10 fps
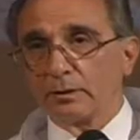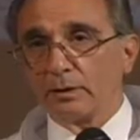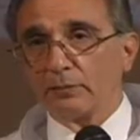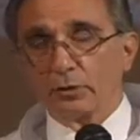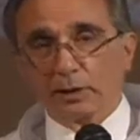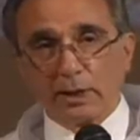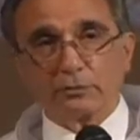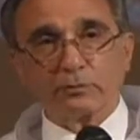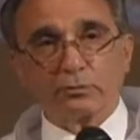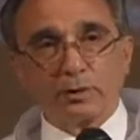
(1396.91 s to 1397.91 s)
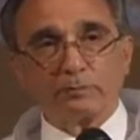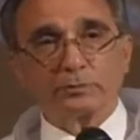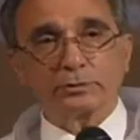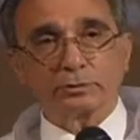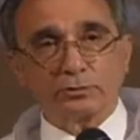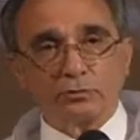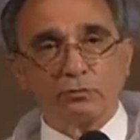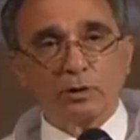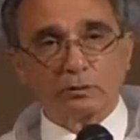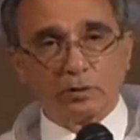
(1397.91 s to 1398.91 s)
if we allow the crumbs to do
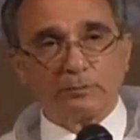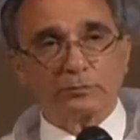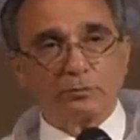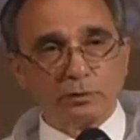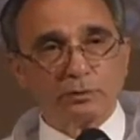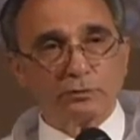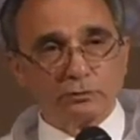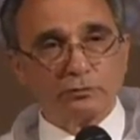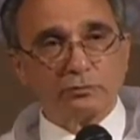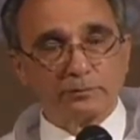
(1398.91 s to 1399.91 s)
what crumbs will do.